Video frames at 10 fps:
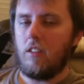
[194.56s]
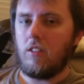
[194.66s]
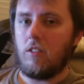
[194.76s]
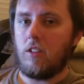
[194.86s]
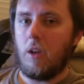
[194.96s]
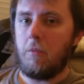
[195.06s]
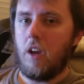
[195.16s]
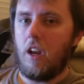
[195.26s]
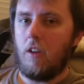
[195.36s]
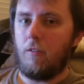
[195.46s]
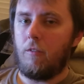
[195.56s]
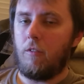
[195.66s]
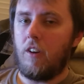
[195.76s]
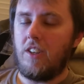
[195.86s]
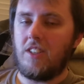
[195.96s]
some kind of
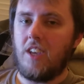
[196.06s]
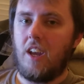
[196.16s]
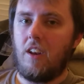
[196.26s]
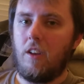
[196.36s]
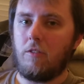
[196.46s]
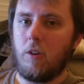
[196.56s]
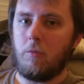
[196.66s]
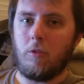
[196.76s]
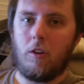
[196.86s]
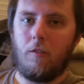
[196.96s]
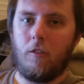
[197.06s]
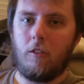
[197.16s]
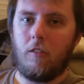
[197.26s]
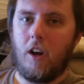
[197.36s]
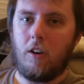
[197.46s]
reset of some sort for
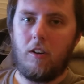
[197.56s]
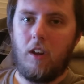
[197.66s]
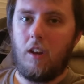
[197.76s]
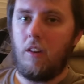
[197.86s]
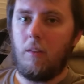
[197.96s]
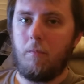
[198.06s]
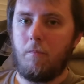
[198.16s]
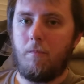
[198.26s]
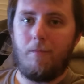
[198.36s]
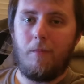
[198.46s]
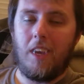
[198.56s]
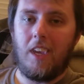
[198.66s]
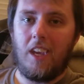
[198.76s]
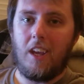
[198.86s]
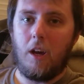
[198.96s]
the router and
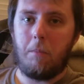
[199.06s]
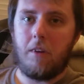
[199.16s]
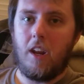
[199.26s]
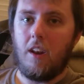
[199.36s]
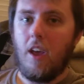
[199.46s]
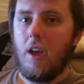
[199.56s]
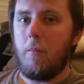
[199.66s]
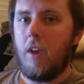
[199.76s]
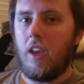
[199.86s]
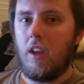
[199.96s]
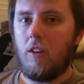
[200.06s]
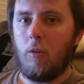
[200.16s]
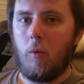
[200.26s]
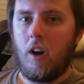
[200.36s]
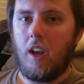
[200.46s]
making it update, making it
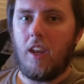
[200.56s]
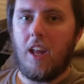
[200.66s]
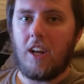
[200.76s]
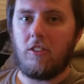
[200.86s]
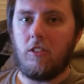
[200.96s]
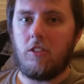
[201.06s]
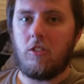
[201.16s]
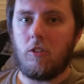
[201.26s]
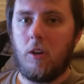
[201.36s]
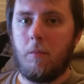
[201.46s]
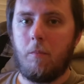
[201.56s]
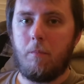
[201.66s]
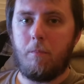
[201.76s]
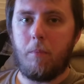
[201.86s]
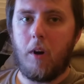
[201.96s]
to where I can actually stream
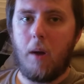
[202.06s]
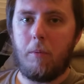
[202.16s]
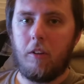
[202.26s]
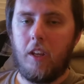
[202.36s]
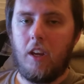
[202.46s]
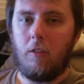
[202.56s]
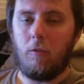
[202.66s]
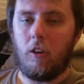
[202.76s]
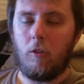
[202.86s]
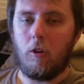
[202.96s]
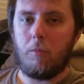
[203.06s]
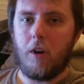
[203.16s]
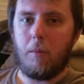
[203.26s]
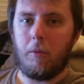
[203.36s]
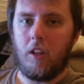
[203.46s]
properly and record
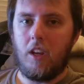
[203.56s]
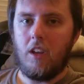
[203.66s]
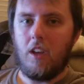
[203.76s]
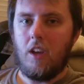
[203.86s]
properly